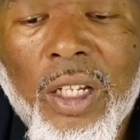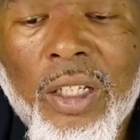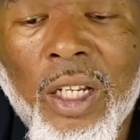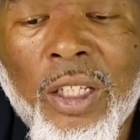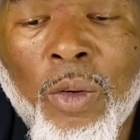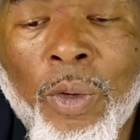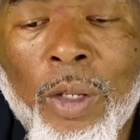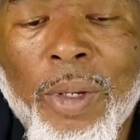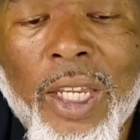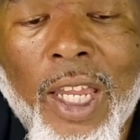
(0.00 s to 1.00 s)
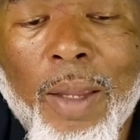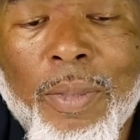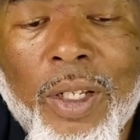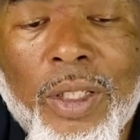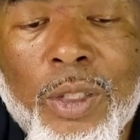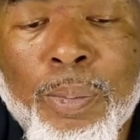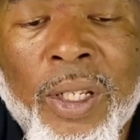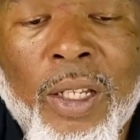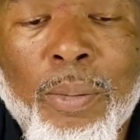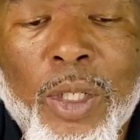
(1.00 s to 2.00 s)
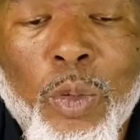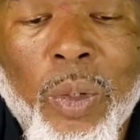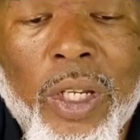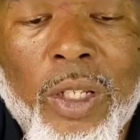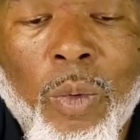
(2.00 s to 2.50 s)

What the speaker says: that there really became this split between